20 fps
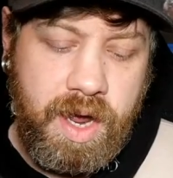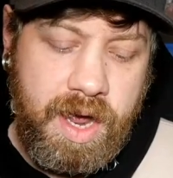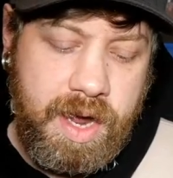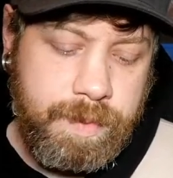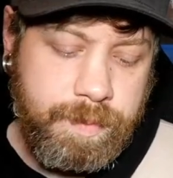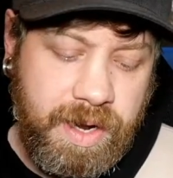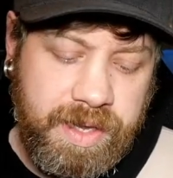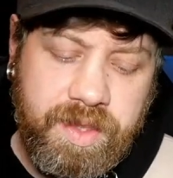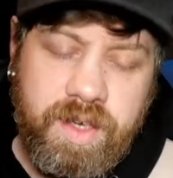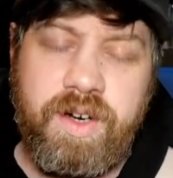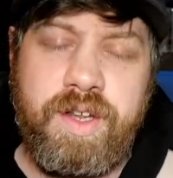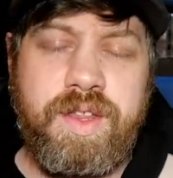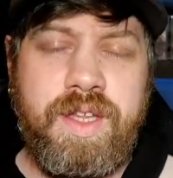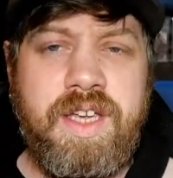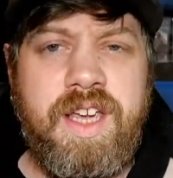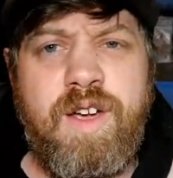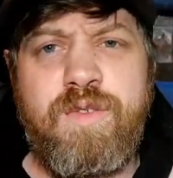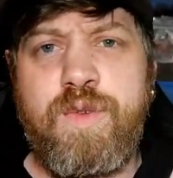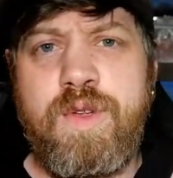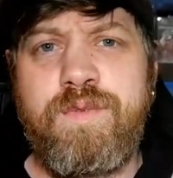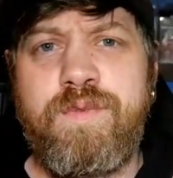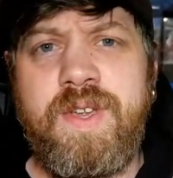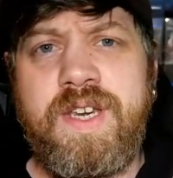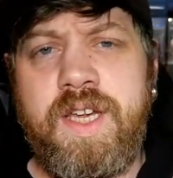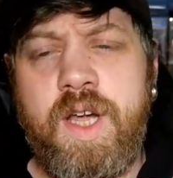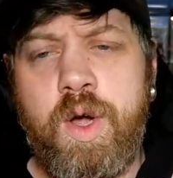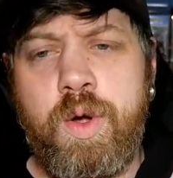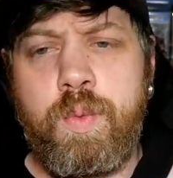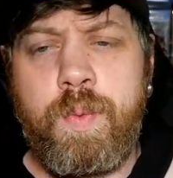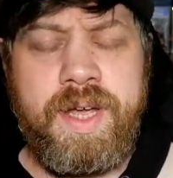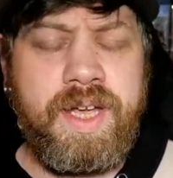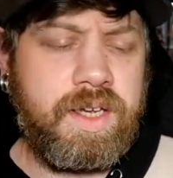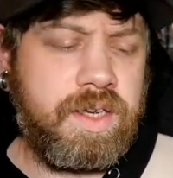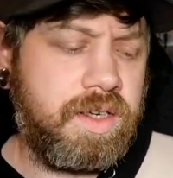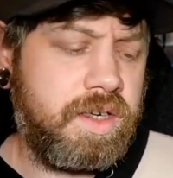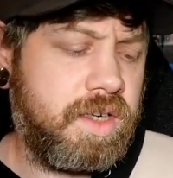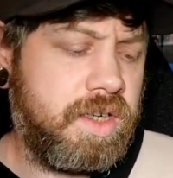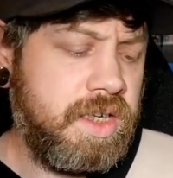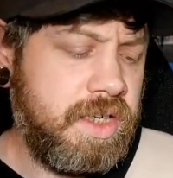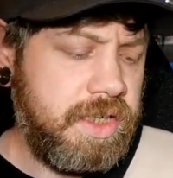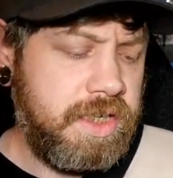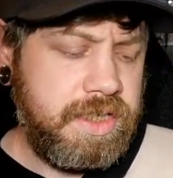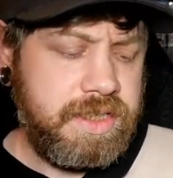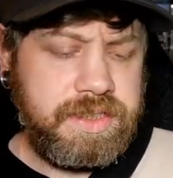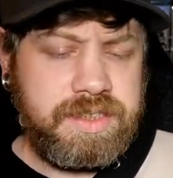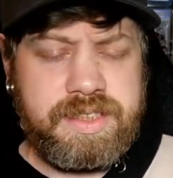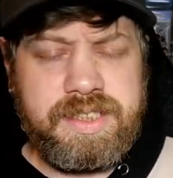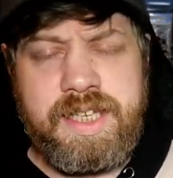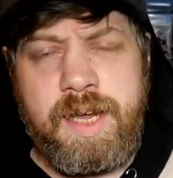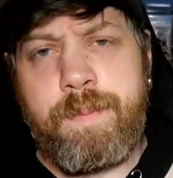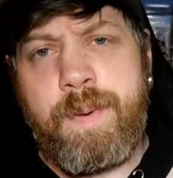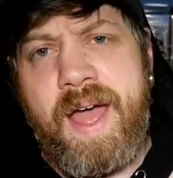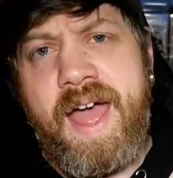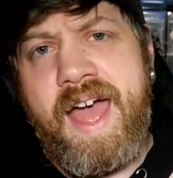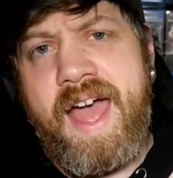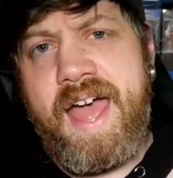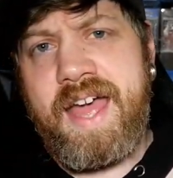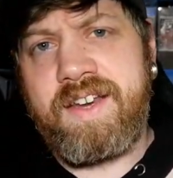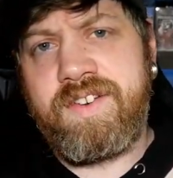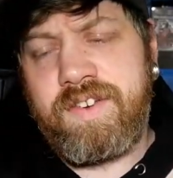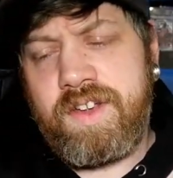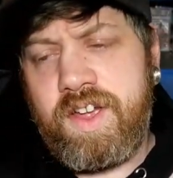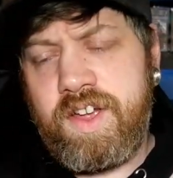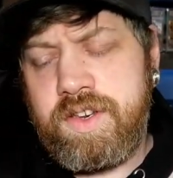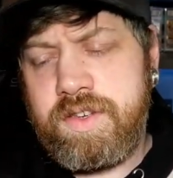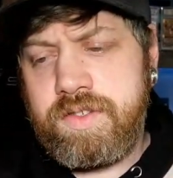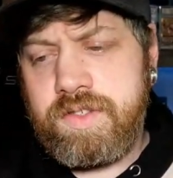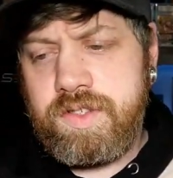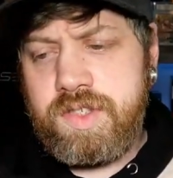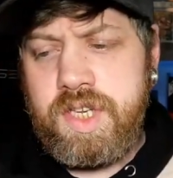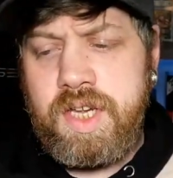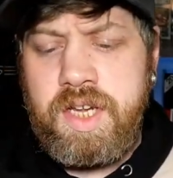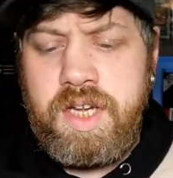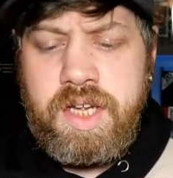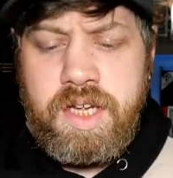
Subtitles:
And then I think every video we're going to skip ahead and